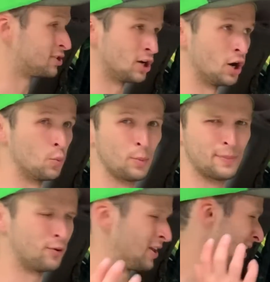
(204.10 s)
so we'll be
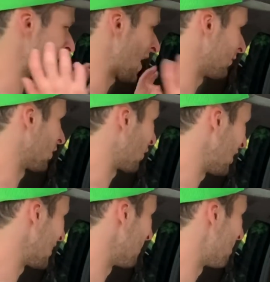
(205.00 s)
putting
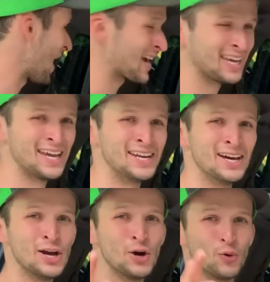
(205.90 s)
everything back in
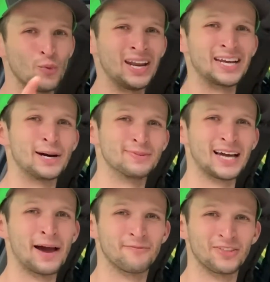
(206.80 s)
when it comes time for